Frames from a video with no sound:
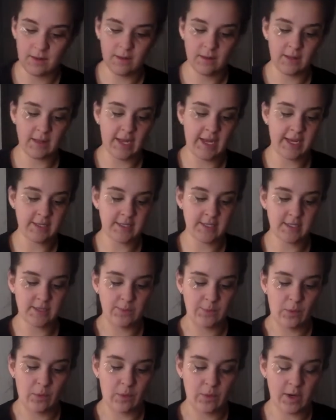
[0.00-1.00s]
less is
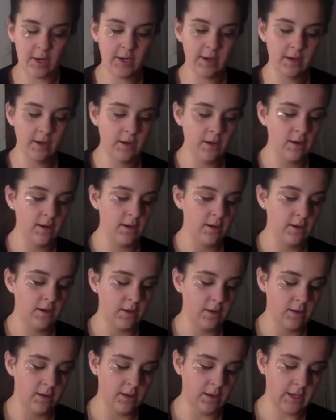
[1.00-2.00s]
more,
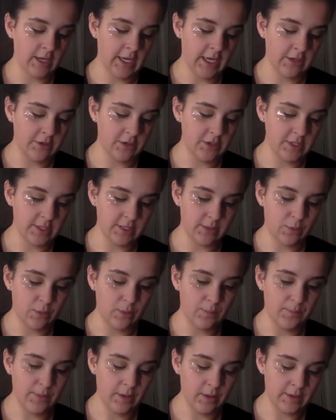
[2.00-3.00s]
and you just
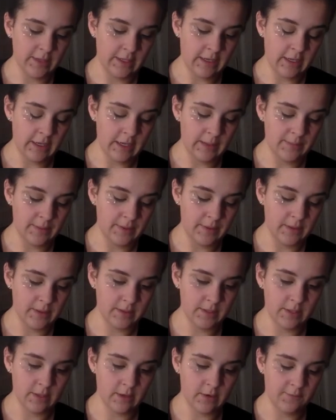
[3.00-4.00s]
will build it up.
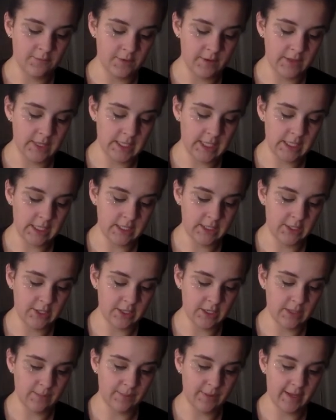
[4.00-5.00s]
So for this, you're
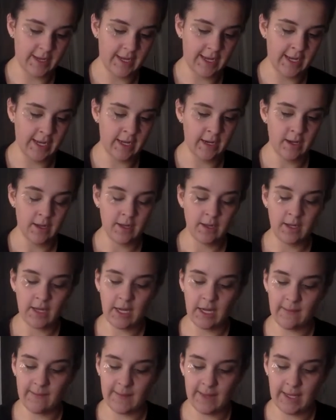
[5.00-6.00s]
going to apply it
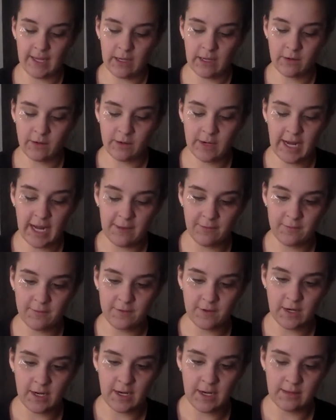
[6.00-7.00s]
in the inner half of
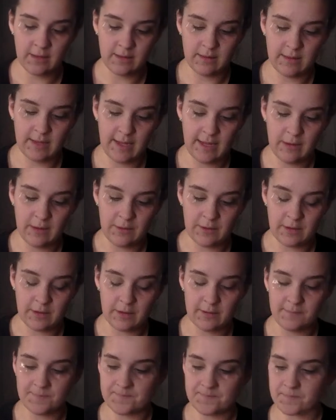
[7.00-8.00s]
your eye and then the
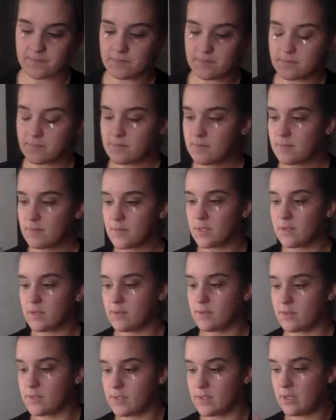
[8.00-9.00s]
outer.
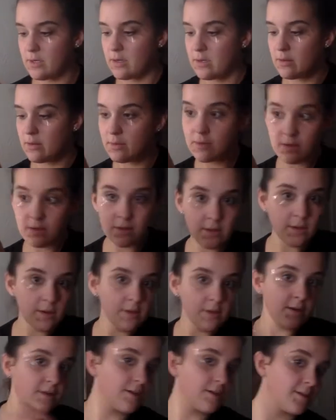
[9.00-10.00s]
So,
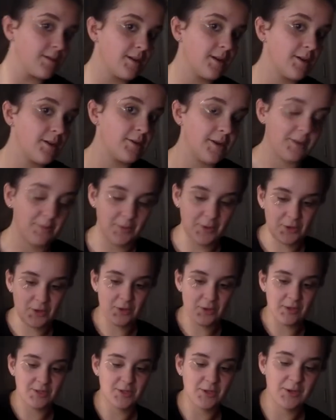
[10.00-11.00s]
I don't know how to
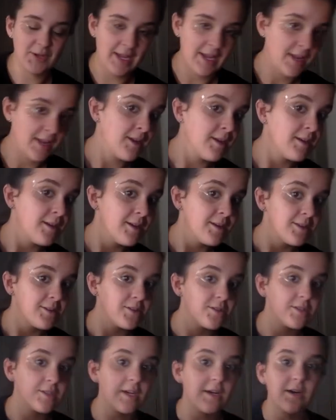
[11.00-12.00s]
do this. Okay.
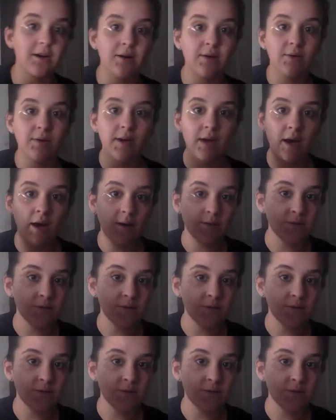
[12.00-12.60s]
So